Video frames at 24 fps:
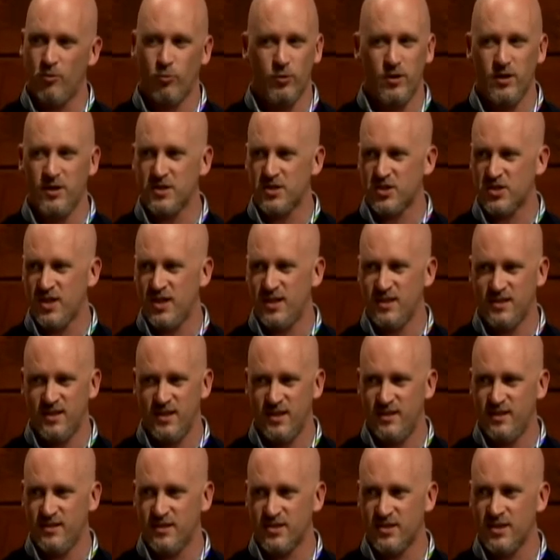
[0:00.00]
Real estate,
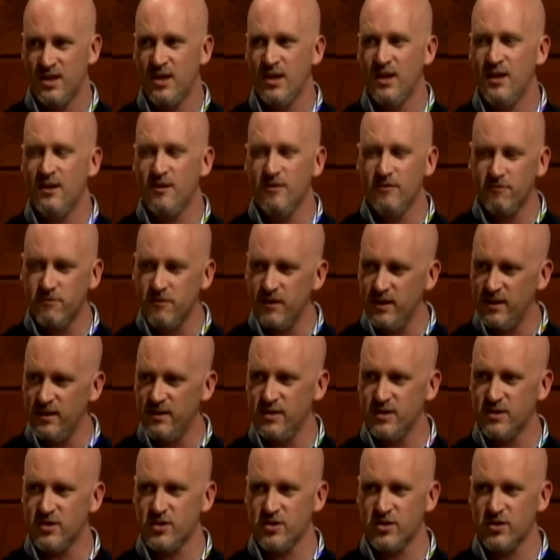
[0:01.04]
tennis,
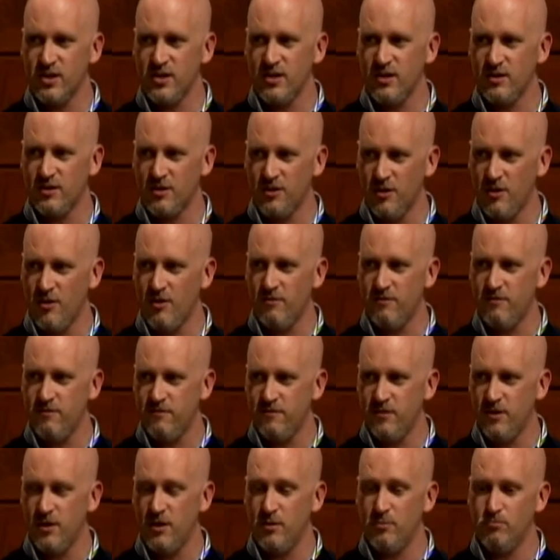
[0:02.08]
fitness,
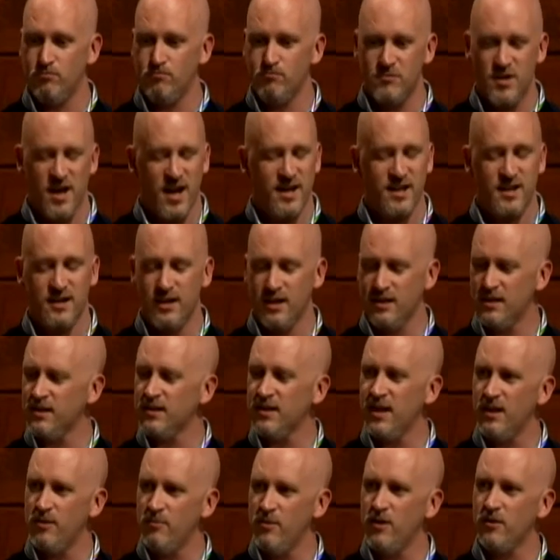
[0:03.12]
golf, dining. I think
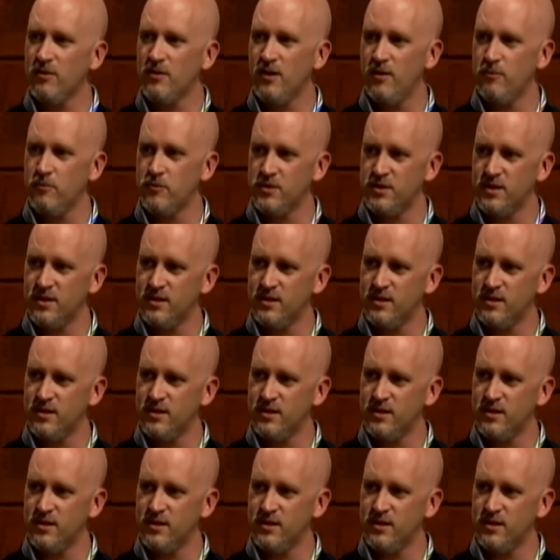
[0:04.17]
that about covers it.